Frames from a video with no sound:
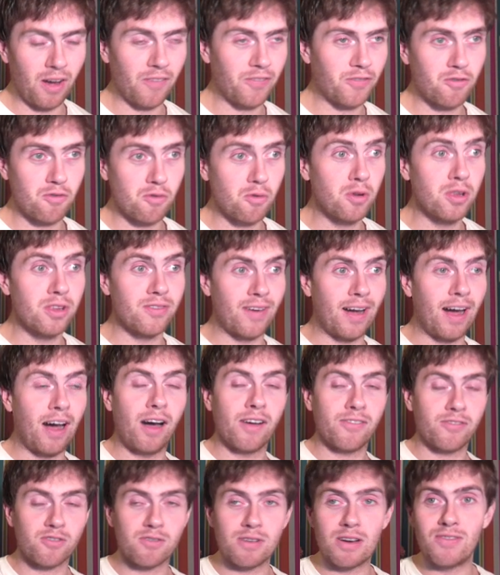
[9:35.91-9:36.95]
After all of that,
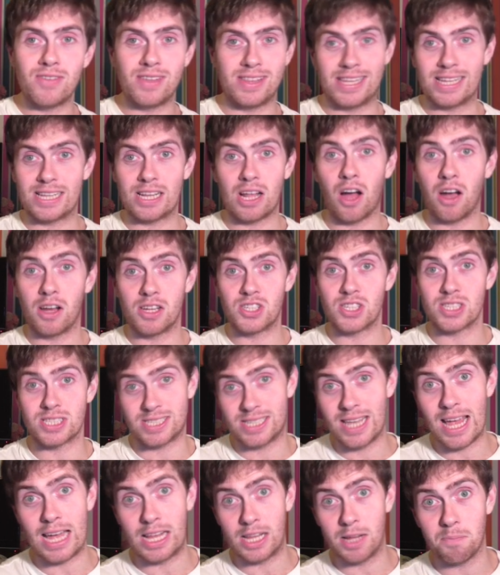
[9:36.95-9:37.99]
after everything that I
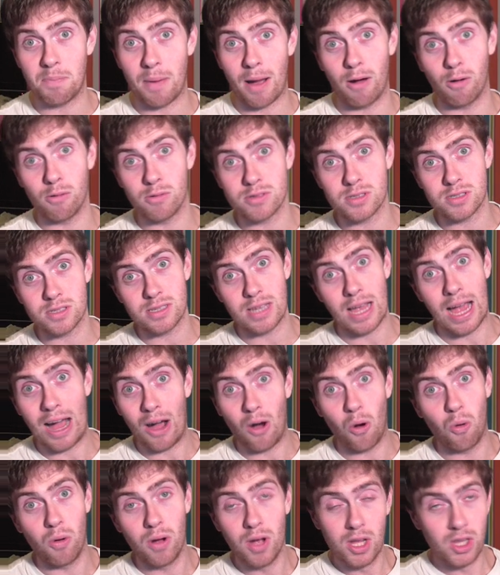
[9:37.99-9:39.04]
just said about
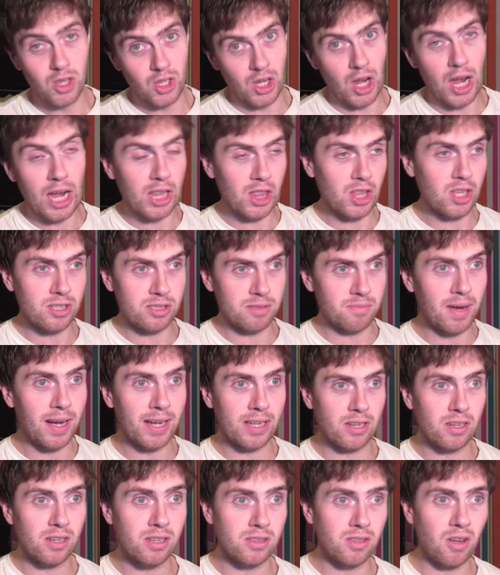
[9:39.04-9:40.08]
how the end doesn't
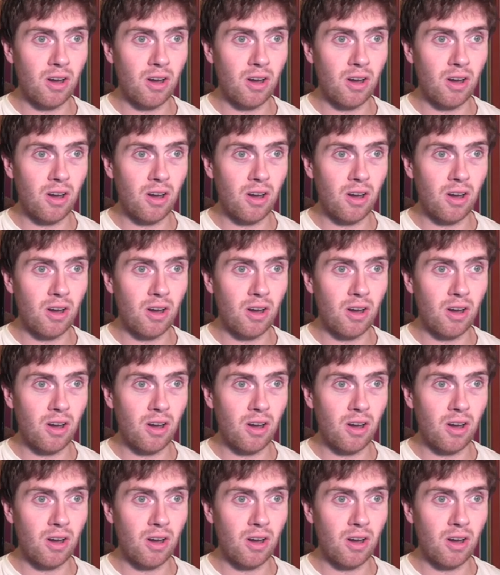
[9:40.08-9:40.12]
matter,